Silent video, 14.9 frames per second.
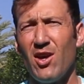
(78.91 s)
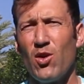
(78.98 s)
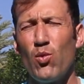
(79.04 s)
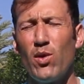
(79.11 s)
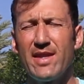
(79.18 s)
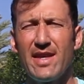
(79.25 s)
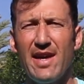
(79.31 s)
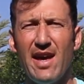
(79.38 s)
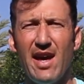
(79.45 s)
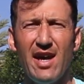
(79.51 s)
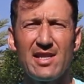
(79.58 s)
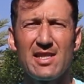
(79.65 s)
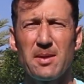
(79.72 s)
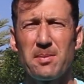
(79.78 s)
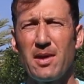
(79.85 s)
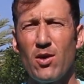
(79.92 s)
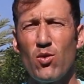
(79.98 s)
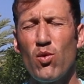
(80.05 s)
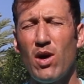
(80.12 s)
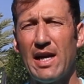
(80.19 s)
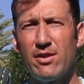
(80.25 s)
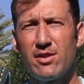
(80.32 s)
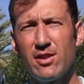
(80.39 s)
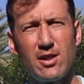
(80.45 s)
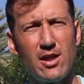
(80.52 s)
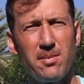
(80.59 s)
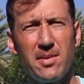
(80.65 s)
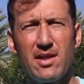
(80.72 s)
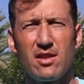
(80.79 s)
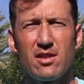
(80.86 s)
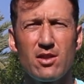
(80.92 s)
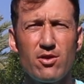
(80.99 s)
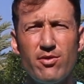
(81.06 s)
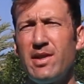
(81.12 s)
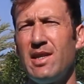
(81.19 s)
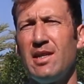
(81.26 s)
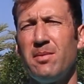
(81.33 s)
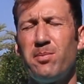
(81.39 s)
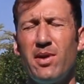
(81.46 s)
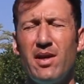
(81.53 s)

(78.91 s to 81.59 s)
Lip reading: when they ask me why you're teaching me this grip,